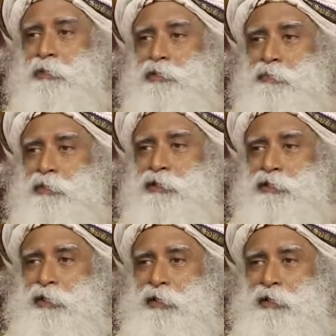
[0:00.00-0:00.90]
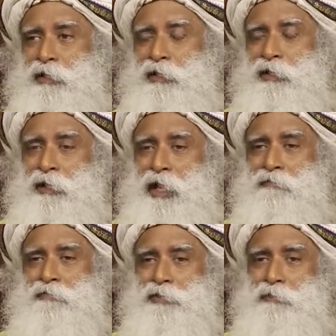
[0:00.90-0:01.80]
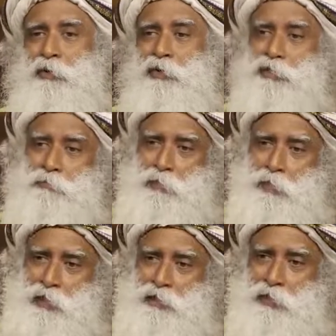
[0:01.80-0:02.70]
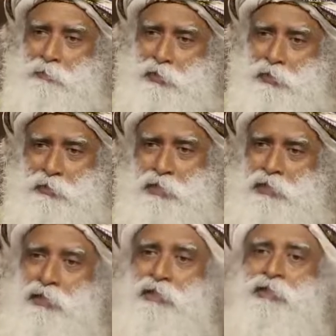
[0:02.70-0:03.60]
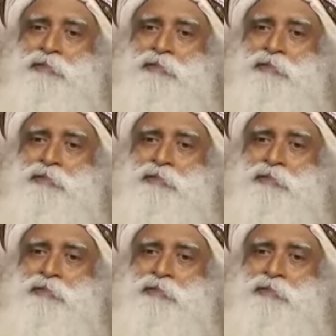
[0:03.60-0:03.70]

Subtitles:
possibility. Life is about exploring that possibility.